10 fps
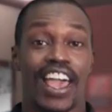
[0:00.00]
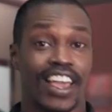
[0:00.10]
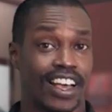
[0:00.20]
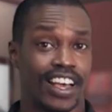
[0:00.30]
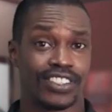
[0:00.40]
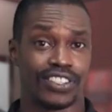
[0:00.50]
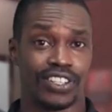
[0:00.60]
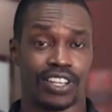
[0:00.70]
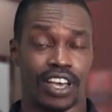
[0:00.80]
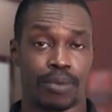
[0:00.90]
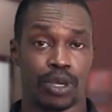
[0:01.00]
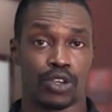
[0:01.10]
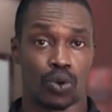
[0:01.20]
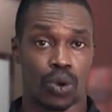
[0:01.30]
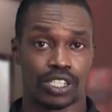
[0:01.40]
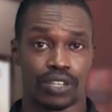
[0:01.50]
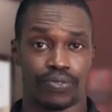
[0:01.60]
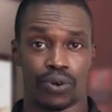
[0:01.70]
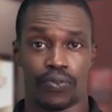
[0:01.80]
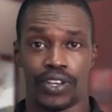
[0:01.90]
Hey guys, it's Ita Udo-Ema. You're watching
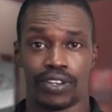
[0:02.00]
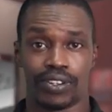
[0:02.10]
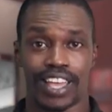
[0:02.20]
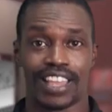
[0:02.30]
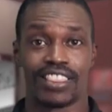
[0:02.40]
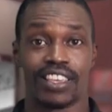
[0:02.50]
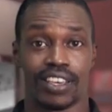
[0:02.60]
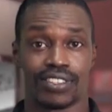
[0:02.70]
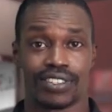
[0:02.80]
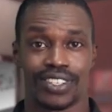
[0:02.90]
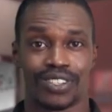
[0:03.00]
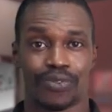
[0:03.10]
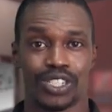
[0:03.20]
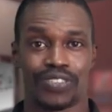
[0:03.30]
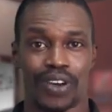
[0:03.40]
Full Field, and this is a freeze